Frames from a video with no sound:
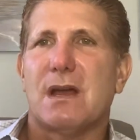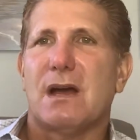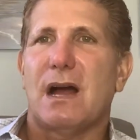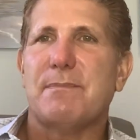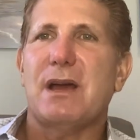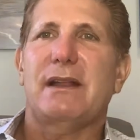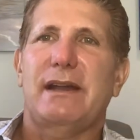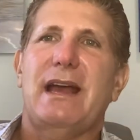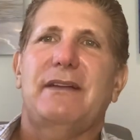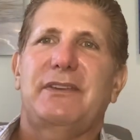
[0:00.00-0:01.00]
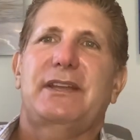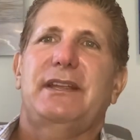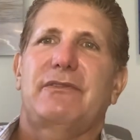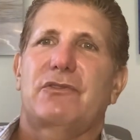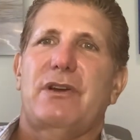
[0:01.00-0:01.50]
I'm not an advocate
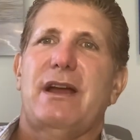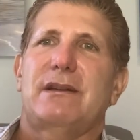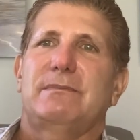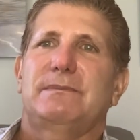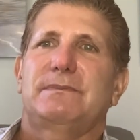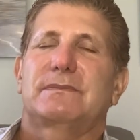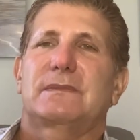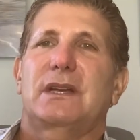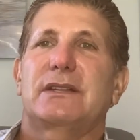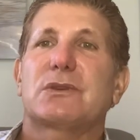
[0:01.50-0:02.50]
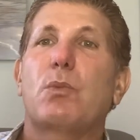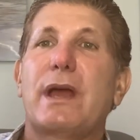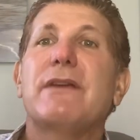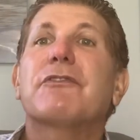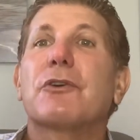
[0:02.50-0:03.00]
of Kratom. It's a
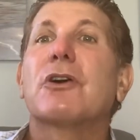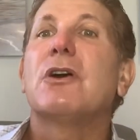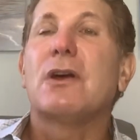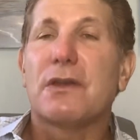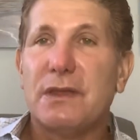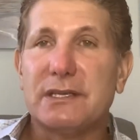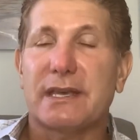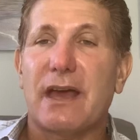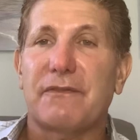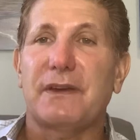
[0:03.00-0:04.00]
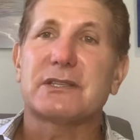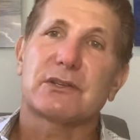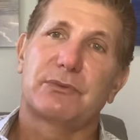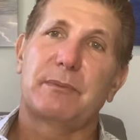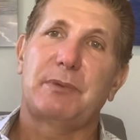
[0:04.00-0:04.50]
way for these cafes
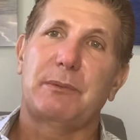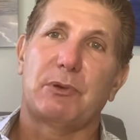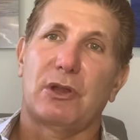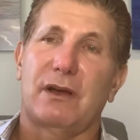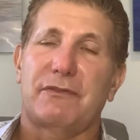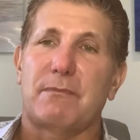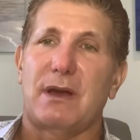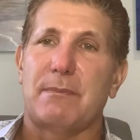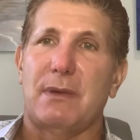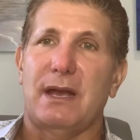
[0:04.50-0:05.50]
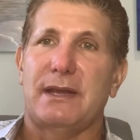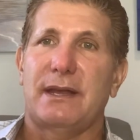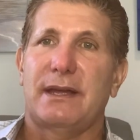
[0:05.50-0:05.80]
to rip people off, in my mind.